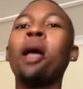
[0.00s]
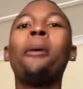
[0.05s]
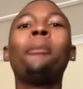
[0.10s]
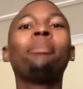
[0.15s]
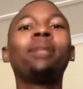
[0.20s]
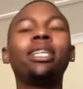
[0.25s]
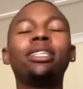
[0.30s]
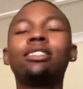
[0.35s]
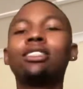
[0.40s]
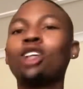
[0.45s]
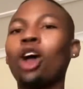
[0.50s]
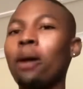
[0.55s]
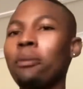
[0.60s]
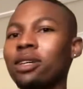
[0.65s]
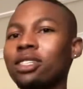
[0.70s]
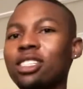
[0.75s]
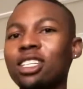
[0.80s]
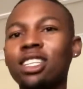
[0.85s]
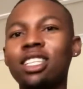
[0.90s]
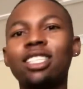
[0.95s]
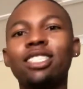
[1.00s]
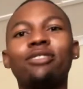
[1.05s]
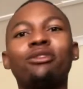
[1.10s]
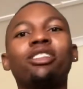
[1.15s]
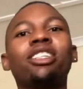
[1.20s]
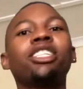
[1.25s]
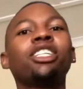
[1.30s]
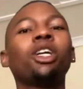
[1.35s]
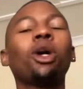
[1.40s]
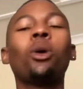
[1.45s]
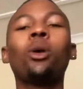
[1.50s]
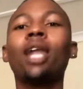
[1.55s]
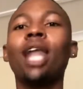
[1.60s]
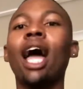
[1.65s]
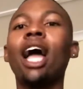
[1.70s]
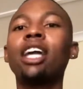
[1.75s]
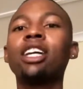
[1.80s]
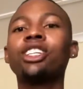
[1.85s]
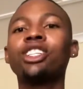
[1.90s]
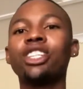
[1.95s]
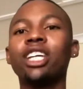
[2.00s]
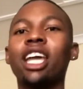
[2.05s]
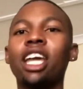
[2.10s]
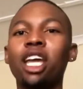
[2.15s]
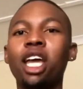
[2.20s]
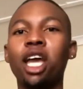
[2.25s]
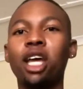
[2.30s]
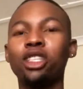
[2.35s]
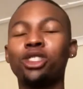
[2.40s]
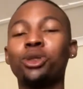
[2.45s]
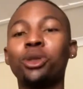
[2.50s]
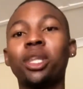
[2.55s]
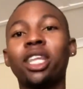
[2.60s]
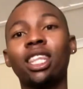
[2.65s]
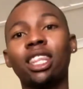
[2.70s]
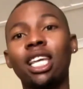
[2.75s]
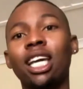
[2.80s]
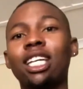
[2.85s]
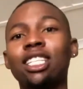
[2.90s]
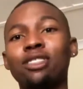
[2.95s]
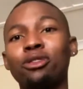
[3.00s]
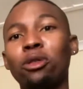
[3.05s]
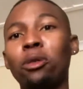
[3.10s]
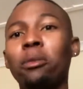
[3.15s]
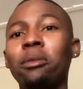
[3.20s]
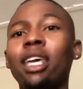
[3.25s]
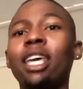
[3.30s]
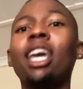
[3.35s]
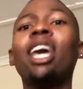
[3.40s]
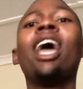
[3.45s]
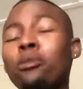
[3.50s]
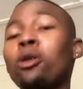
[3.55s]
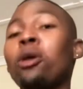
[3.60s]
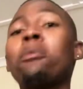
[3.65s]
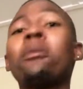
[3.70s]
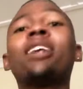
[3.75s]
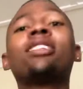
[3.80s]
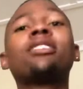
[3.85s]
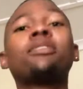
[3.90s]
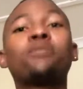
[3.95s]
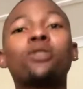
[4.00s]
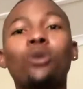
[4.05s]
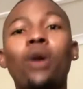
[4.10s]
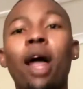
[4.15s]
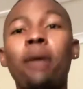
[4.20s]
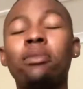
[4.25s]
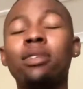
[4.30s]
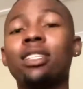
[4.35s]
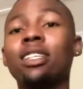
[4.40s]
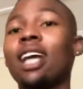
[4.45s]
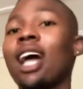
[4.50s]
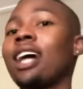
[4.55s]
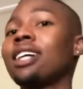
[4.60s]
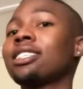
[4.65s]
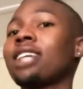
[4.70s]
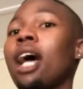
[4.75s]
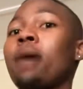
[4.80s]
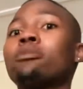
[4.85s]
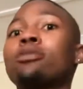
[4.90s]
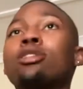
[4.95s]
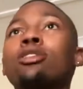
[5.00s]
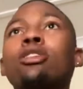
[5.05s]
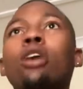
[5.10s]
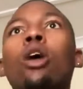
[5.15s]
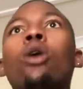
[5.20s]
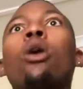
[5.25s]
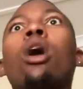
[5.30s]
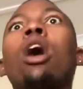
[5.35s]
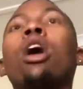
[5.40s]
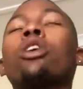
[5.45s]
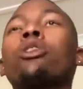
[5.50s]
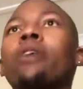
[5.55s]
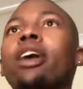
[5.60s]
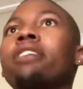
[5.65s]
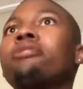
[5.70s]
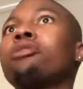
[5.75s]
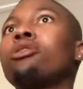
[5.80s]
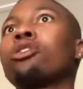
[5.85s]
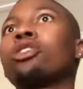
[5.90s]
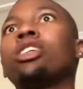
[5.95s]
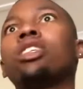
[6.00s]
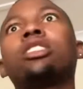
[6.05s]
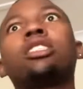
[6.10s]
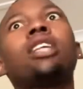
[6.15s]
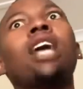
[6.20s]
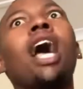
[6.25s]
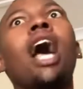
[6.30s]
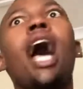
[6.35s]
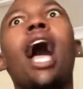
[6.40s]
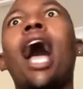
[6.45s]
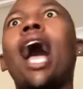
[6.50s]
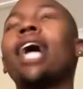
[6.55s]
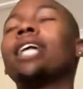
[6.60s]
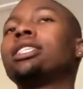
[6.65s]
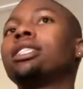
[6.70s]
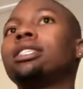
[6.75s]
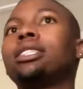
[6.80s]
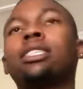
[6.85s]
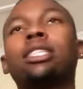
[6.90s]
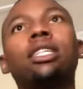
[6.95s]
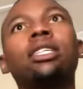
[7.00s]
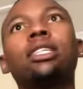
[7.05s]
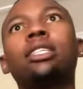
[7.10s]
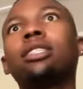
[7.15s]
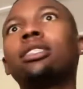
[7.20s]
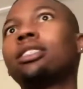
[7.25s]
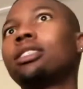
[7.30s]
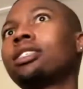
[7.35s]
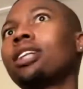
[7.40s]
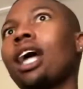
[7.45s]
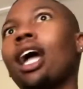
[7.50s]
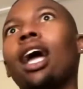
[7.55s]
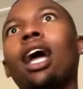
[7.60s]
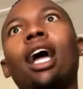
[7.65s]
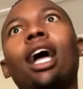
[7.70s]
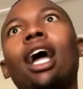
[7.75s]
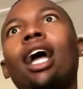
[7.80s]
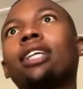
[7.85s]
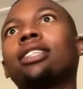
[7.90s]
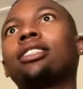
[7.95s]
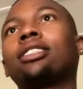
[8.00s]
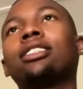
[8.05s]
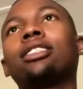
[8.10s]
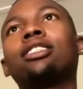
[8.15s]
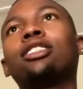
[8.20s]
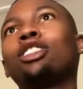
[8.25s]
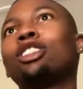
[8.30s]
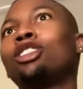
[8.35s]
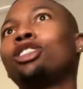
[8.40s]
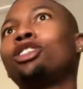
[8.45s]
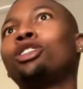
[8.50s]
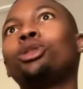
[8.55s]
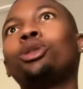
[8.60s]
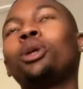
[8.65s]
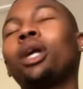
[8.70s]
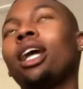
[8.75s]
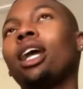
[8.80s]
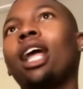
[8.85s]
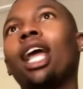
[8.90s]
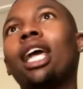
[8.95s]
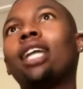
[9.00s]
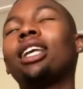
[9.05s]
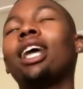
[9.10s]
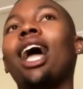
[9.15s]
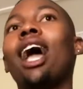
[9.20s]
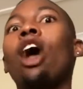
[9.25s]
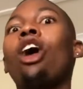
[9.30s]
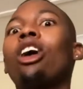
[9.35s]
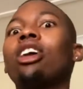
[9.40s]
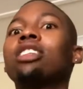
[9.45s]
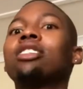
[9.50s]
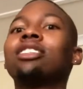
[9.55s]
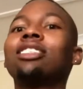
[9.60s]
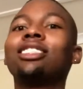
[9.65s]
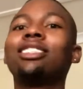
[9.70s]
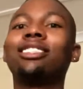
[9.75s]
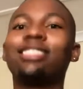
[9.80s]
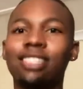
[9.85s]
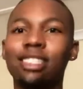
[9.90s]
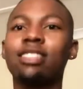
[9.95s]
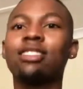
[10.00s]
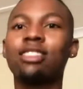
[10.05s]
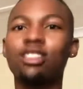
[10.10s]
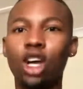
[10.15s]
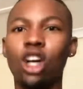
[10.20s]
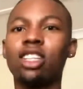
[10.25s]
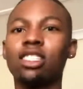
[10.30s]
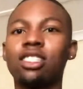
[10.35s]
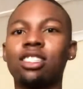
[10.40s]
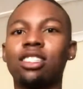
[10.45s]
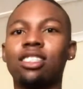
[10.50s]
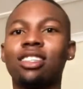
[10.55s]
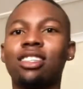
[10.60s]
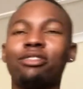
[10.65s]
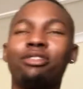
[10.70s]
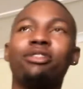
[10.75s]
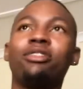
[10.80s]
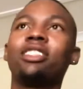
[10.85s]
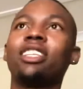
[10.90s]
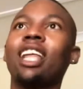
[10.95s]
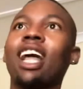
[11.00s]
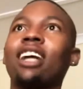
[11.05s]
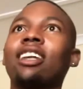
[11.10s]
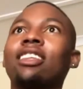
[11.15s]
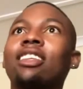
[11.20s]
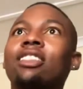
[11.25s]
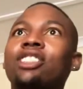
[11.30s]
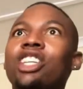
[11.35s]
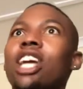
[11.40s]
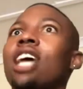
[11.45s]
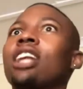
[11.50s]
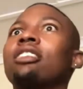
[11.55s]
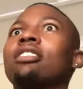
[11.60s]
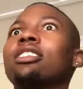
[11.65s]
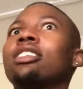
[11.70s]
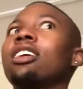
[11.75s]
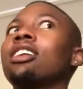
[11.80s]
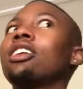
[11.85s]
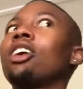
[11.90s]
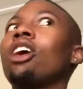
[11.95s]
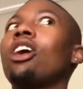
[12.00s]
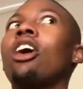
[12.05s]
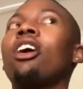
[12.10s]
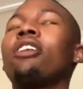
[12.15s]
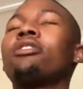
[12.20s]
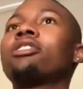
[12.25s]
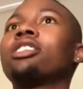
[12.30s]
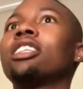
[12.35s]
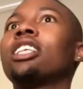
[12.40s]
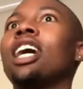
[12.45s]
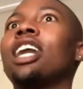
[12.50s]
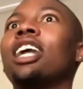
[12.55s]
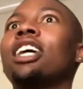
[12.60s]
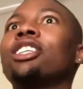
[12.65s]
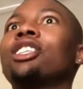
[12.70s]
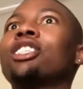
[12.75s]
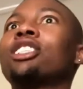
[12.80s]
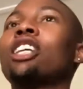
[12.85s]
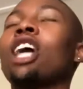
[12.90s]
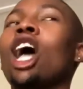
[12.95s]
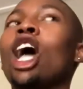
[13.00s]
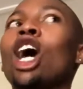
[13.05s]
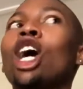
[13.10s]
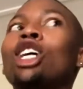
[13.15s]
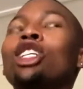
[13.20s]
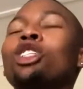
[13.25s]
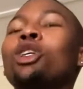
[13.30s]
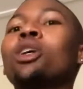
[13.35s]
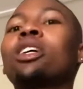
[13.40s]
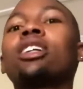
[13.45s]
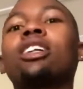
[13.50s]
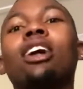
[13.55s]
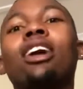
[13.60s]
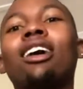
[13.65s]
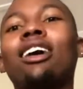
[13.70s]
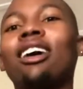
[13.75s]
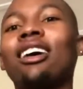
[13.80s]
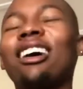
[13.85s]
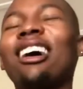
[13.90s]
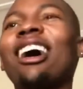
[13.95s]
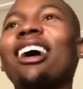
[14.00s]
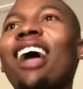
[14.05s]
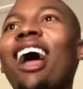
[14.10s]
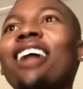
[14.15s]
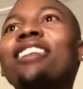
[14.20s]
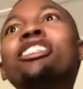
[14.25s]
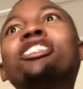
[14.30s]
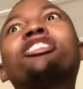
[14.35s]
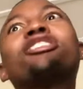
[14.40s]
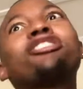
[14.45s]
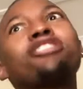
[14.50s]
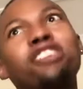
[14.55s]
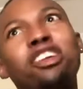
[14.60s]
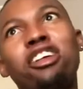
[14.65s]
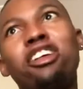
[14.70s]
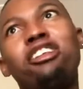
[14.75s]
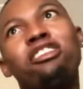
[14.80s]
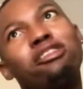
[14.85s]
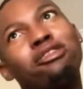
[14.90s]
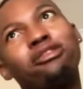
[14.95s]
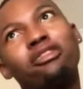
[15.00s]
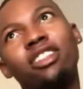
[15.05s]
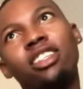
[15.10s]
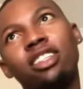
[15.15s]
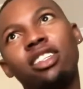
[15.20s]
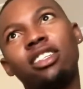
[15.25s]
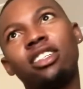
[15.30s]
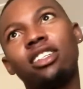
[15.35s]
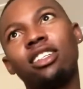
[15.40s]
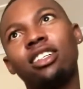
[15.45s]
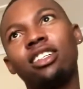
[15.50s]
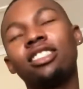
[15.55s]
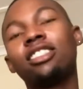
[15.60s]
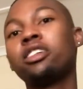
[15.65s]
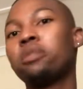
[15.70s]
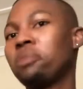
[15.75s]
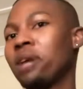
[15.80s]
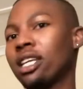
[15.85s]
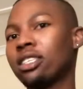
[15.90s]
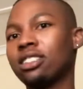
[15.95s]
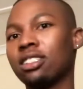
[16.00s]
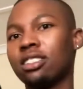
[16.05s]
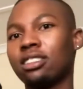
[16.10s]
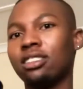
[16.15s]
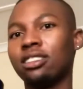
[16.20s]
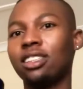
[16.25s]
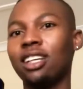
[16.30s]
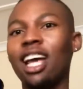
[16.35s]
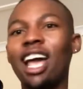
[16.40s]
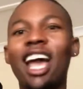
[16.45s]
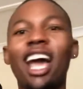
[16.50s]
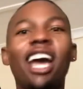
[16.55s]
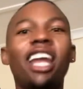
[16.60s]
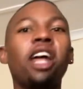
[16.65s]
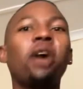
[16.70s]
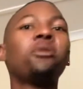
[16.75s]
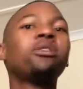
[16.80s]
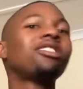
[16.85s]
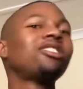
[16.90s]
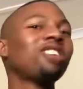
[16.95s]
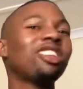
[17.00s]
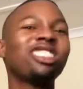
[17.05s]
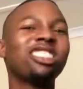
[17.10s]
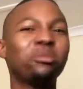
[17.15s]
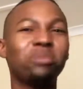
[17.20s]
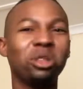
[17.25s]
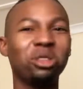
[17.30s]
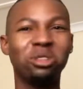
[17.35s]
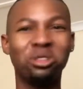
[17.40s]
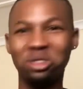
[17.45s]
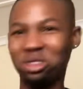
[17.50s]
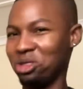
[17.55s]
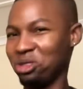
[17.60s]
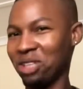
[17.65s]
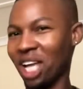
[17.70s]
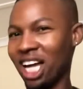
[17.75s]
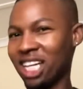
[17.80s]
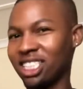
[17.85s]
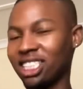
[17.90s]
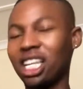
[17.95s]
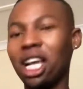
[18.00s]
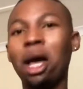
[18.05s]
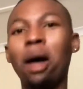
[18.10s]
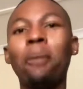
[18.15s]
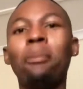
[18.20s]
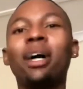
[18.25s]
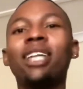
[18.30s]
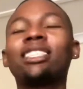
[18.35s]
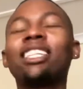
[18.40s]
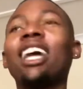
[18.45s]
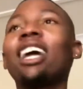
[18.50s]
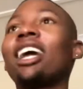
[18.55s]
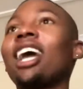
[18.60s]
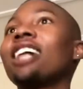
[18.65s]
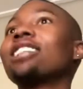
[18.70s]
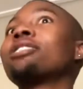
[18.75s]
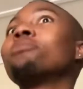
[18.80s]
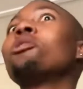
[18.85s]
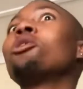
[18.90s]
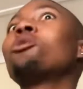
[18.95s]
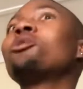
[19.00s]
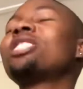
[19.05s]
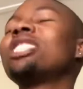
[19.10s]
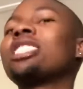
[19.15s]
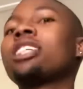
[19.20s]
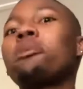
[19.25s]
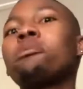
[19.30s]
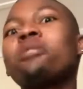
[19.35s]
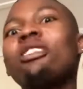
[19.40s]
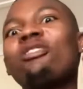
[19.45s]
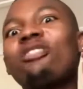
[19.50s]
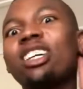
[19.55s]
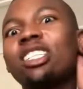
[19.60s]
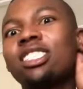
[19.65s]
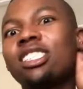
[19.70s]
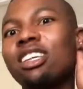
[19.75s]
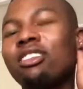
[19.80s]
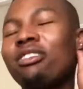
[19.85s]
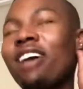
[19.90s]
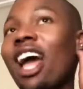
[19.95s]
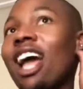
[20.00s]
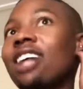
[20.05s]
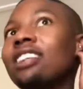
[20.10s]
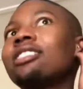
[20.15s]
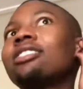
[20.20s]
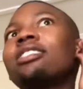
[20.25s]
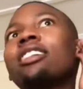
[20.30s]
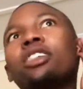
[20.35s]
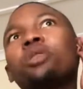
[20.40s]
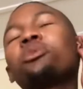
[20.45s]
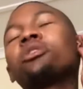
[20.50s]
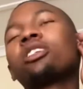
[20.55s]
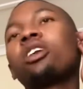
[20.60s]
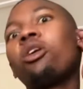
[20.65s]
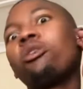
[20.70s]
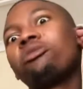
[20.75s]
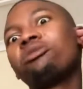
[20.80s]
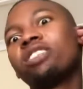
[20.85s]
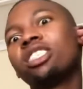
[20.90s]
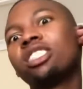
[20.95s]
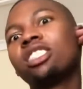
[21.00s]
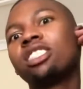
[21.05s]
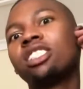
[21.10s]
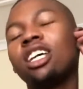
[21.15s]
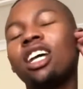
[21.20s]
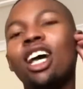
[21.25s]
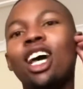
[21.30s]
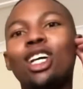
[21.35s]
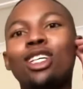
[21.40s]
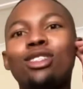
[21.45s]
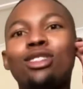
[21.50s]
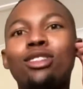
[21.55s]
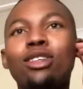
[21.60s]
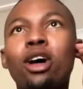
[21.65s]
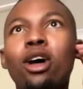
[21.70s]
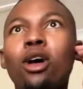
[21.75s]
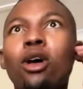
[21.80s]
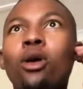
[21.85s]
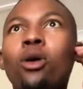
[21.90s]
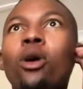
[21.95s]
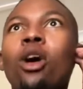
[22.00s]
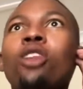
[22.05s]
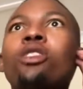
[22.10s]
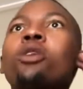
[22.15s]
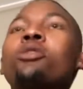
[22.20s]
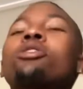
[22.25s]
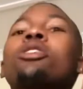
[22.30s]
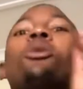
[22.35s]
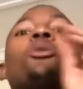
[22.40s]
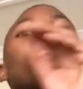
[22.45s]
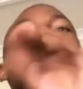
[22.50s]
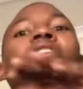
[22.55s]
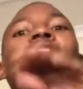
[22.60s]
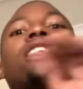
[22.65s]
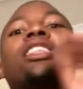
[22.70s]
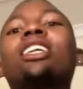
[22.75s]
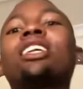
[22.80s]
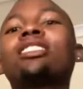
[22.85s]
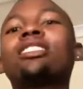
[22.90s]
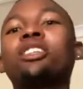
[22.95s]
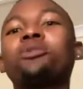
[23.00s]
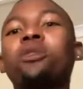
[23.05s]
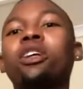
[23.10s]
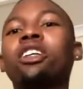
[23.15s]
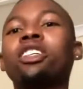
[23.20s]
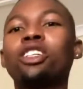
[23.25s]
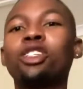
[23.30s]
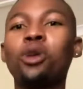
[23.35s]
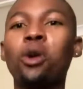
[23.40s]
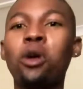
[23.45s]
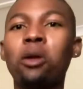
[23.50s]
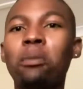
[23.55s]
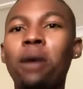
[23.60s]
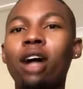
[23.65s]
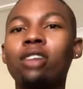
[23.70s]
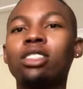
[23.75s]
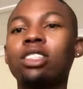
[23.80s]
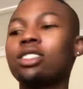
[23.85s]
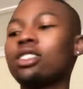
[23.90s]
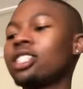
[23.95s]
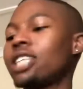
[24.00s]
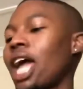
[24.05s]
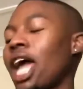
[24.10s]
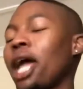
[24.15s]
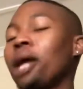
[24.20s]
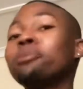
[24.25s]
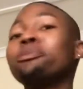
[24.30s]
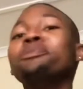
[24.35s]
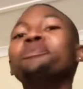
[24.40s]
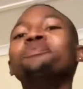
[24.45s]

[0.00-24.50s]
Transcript: Please comment on this video, like, share, do the things for me. All my subscribers, guys, I'm so grateful because I didn't I didn't do any. I honestly just started the, like the channel. Then after that, I just took a, a undeserved sabbatical and I was not supposed to do that. But okay guys, being with December be festive and it was COVID. So those are all of the things that we're gonna talk about today.